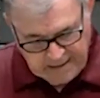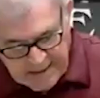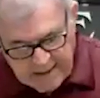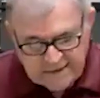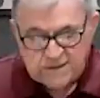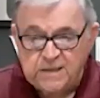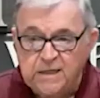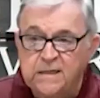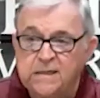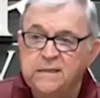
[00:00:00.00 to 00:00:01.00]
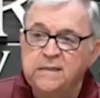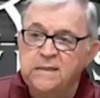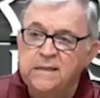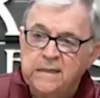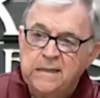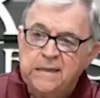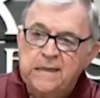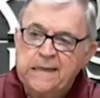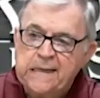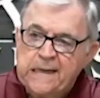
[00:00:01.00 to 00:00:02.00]
is the
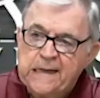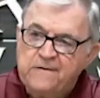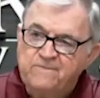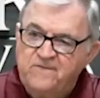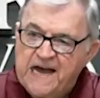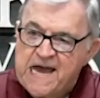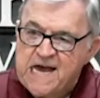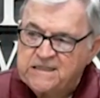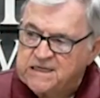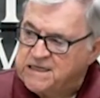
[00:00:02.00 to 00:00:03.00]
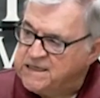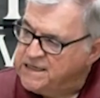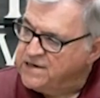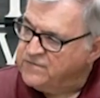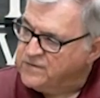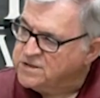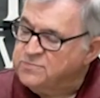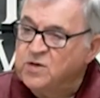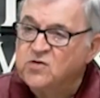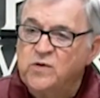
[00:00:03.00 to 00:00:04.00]
vast difference
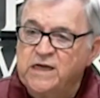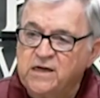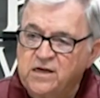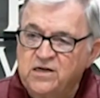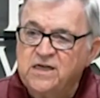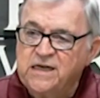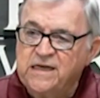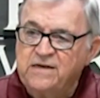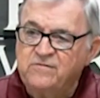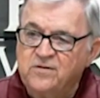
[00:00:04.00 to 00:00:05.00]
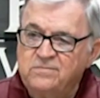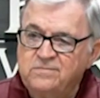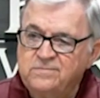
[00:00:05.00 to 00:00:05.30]
between good and evil.